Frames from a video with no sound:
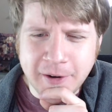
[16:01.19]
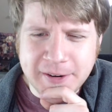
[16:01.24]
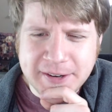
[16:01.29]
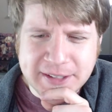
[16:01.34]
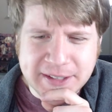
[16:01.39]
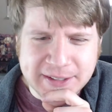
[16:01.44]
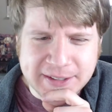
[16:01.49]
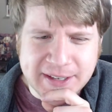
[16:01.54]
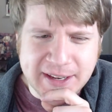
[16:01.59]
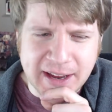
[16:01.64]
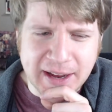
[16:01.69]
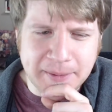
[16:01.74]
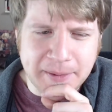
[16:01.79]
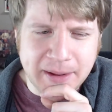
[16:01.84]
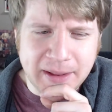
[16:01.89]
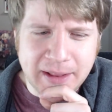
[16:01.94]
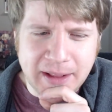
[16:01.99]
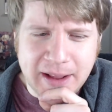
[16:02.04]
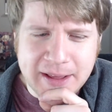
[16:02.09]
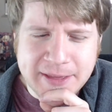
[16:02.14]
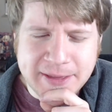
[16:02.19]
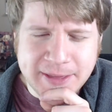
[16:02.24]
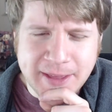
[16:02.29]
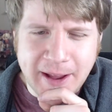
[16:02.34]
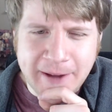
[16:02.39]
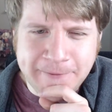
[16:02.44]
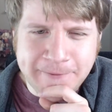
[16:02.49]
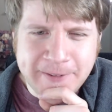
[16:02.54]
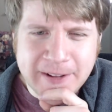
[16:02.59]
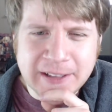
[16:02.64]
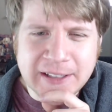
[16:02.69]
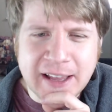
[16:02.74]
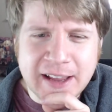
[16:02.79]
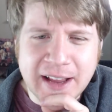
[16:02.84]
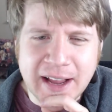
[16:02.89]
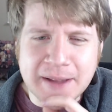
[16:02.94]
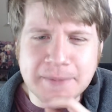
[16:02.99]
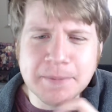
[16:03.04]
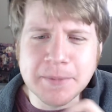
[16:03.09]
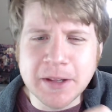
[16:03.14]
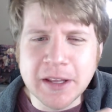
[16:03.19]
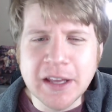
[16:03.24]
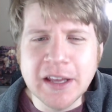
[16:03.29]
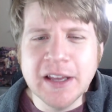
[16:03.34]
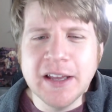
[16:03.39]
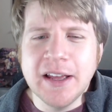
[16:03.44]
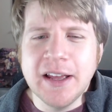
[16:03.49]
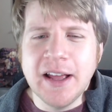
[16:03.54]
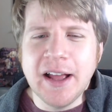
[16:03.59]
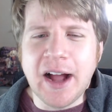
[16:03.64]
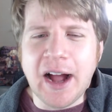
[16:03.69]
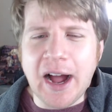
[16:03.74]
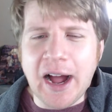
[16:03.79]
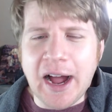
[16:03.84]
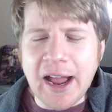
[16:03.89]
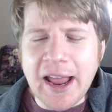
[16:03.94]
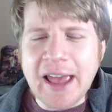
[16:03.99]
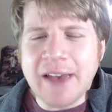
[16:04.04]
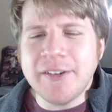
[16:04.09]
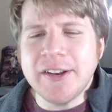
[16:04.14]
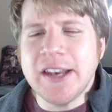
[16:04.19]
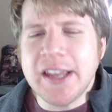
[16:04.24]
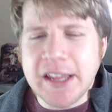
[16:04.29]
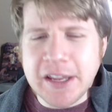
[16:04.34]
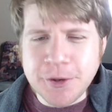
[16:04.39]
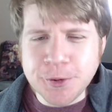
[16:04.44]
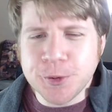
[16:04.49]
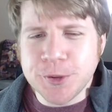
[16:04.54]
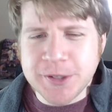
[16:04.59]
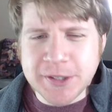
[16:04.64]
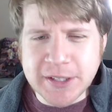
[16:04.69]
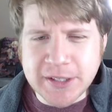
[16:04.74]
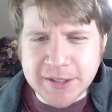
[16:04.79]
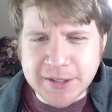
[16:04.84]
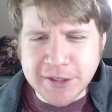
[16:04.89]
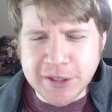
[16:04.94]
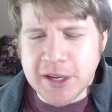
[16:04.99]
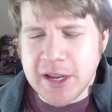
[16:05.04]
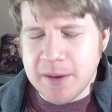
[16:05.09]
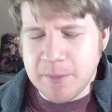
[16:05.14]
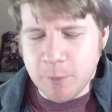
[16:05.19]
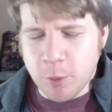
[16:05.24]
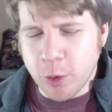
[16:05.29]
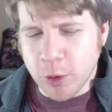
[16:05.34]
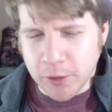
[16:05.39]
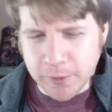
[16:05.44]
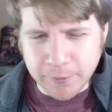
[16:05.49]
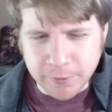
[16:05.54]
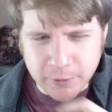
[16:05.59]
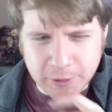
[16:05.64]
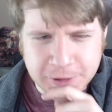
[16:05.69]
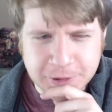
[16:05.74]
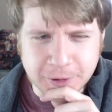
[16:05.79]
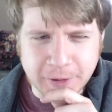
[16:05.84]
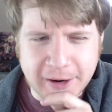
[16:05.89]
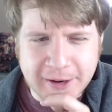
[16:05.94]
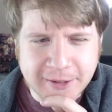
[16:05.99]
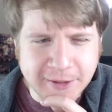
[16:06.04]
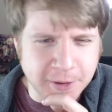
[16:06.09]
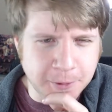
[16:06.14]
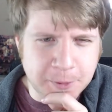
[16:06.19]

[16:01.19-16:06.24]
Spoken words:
to see. I feel like I have an interest in seeing more of Ridge Racer,